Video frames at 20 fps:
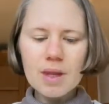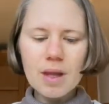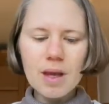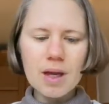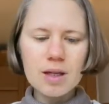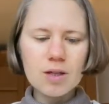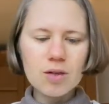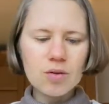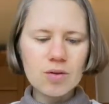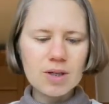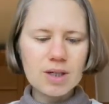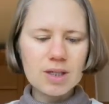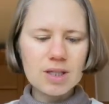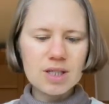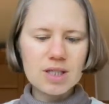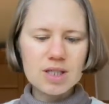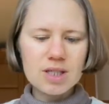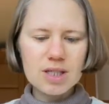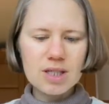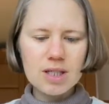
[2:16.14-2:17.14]
And you can
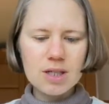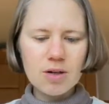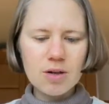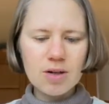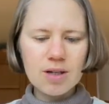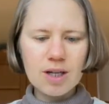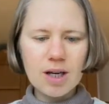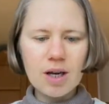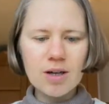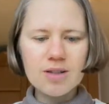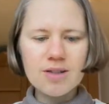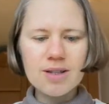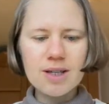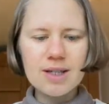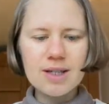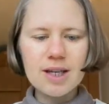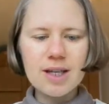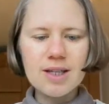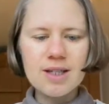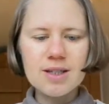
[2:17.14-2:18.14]
see it on the outside
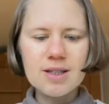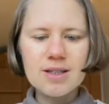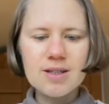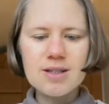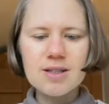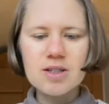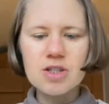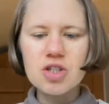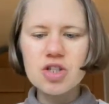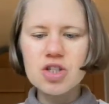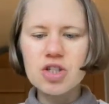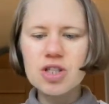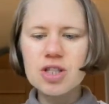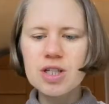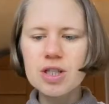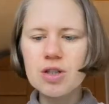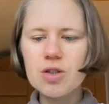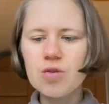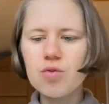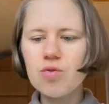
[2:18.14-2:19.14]
that it's
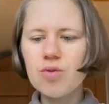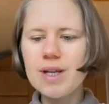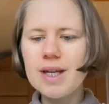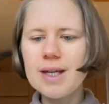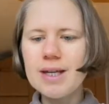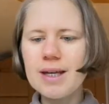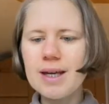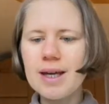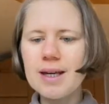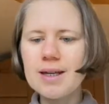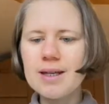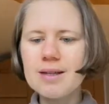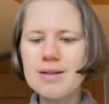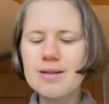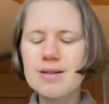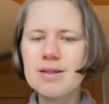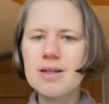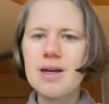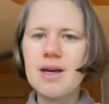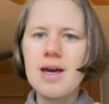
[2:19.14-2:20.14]
still green, and
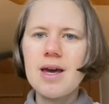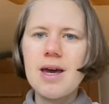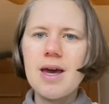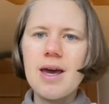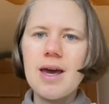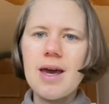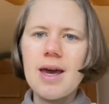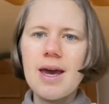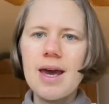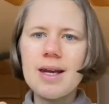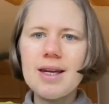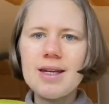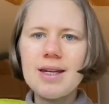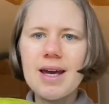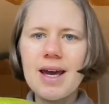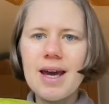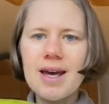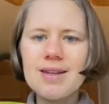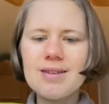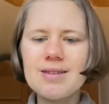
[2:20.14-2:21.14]
it
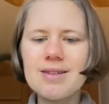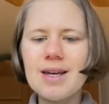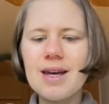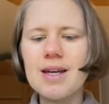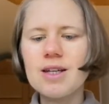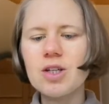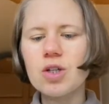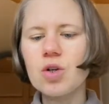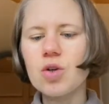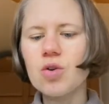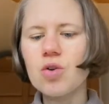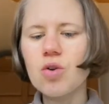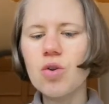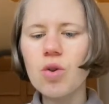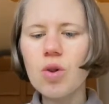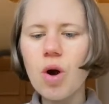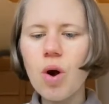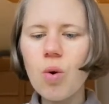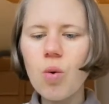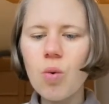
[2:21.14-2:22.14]
has that
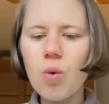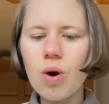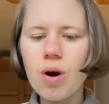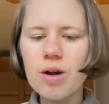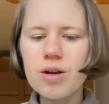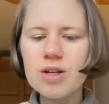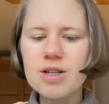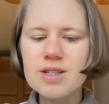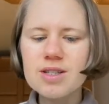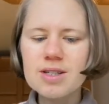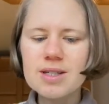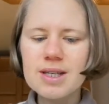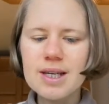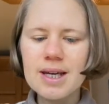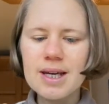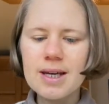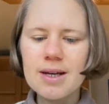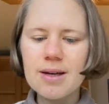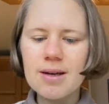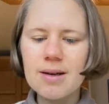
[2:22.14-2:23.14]
glow on the
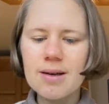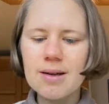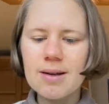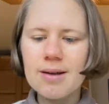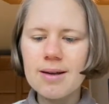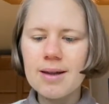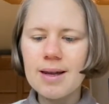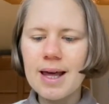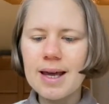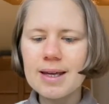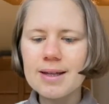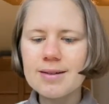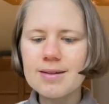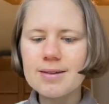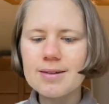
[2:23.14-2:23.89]
skin. Like